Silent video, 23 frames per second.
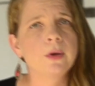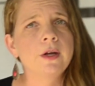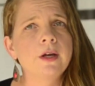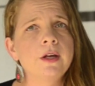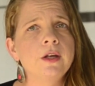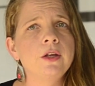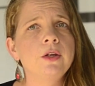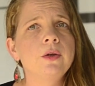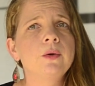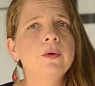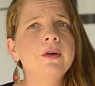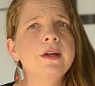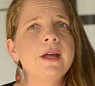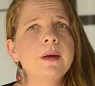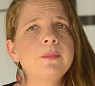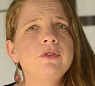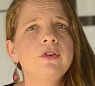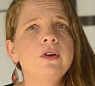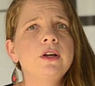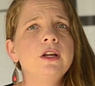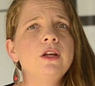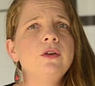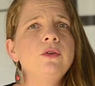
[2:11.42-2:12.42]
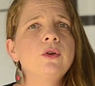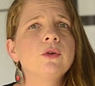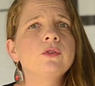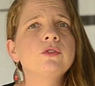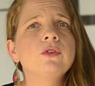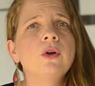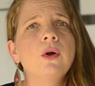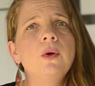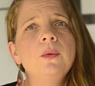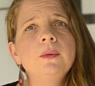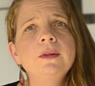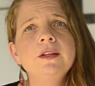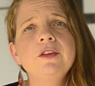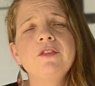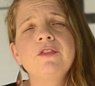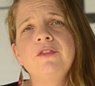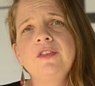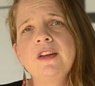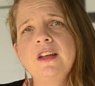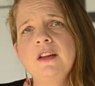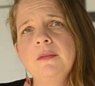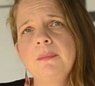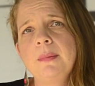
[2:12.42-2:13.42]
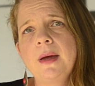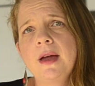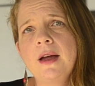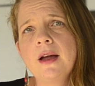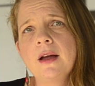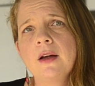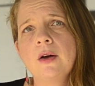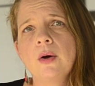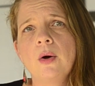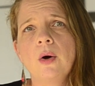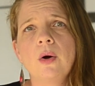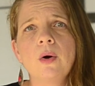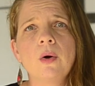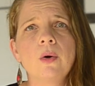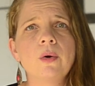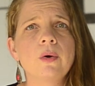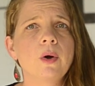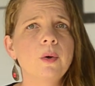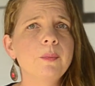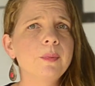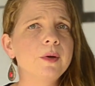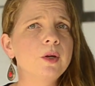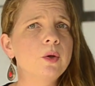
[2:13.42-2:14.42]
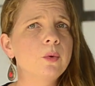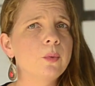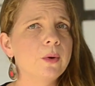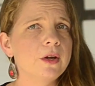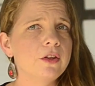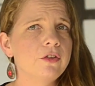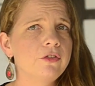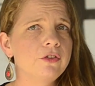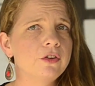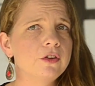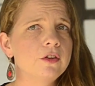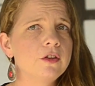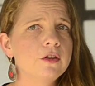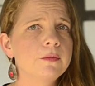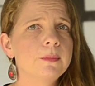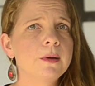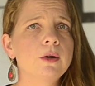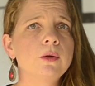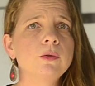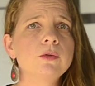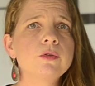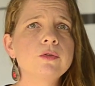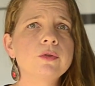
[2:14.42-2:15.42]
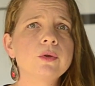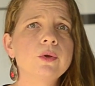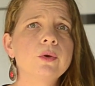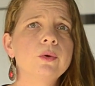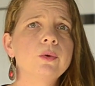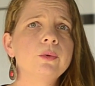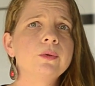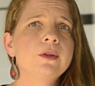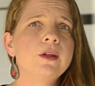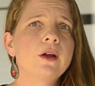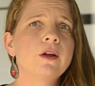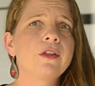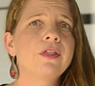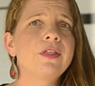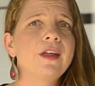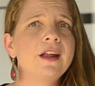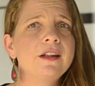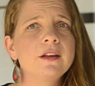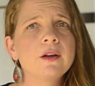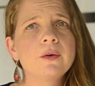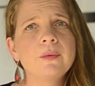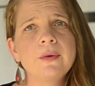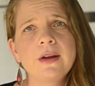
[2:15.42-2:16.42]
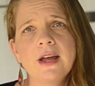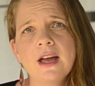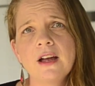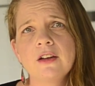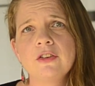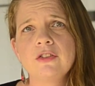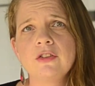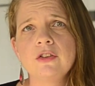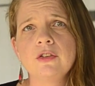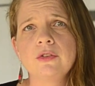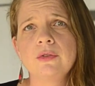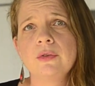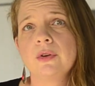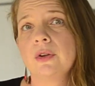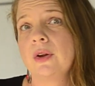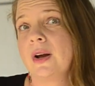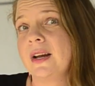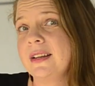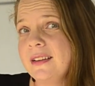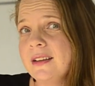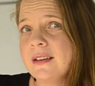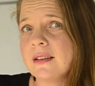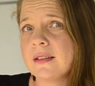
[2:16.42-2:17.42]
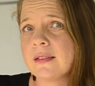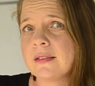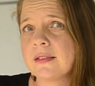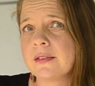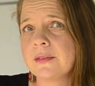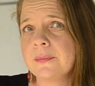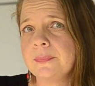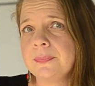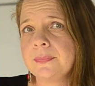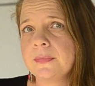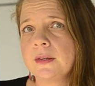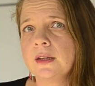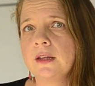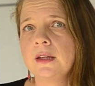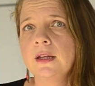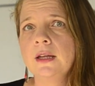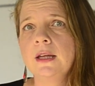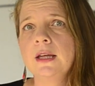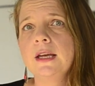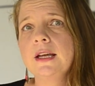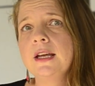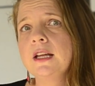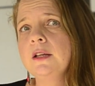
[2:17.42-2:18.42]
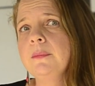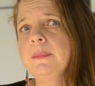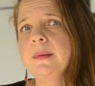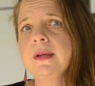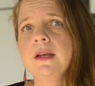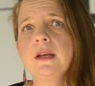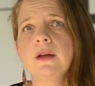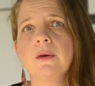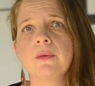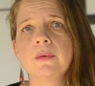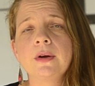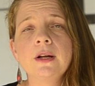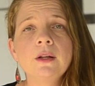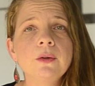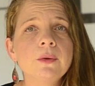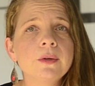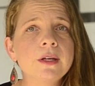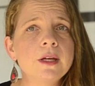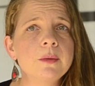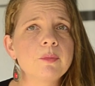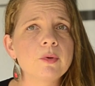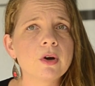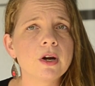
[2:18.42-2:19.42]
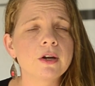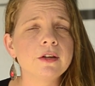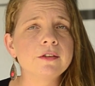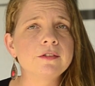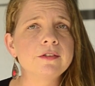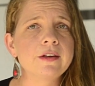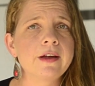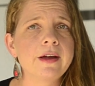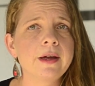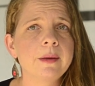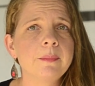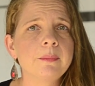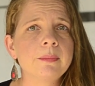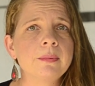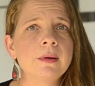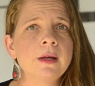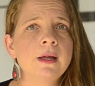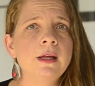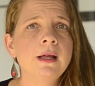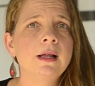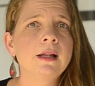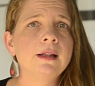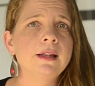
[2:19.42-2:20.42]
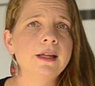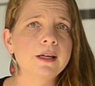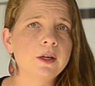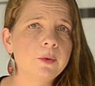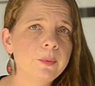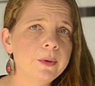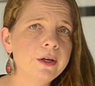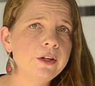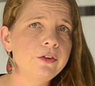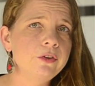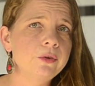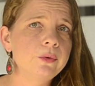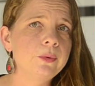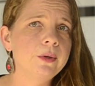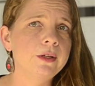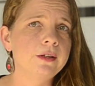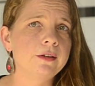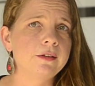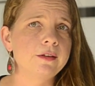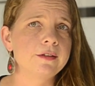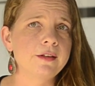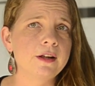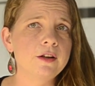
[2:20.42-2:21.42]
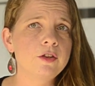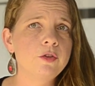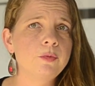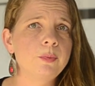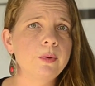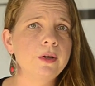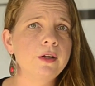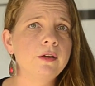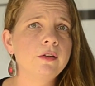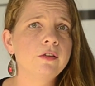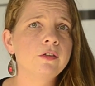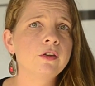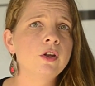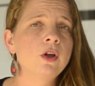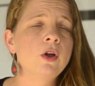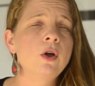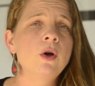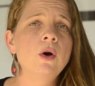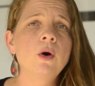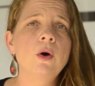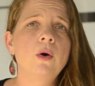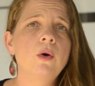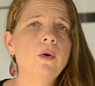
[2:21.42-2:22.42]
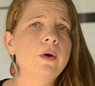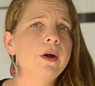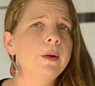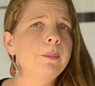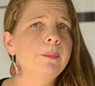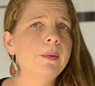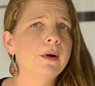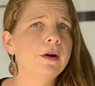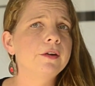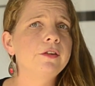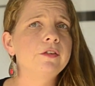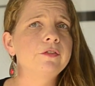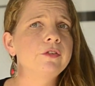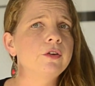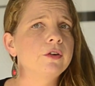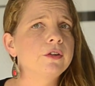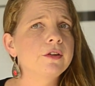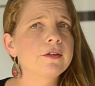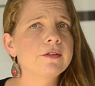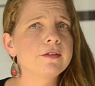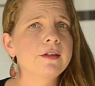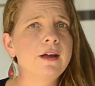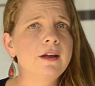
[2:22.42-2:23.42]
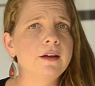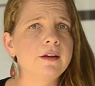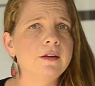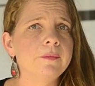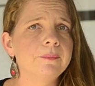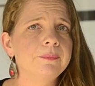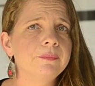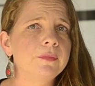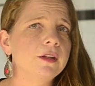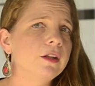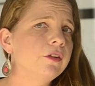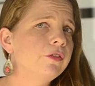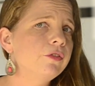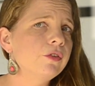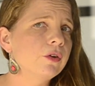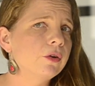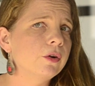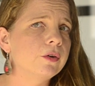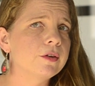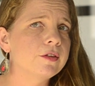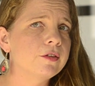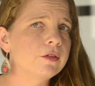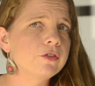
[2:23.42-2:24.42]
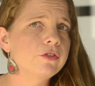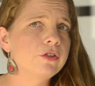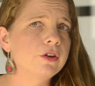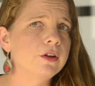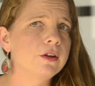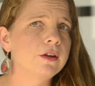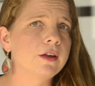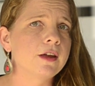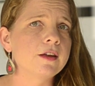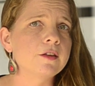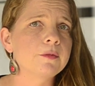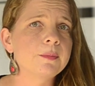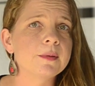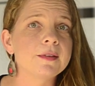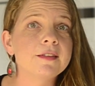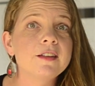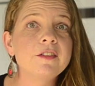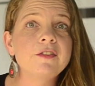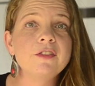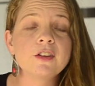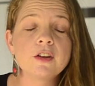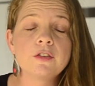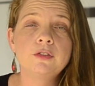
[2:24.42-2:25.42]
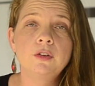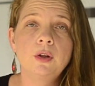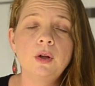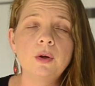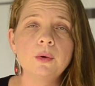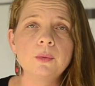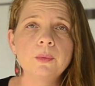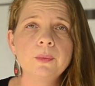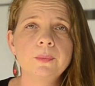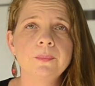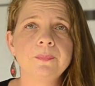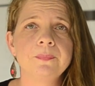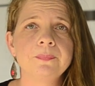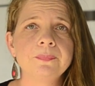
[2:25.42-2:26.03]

way, you're capturing not only feedback or open questions, but also the authentic reaction to your ideas. It can be a real-looking prototype, like we do in the design sprint, or a part of your design if you're researching a specific flow.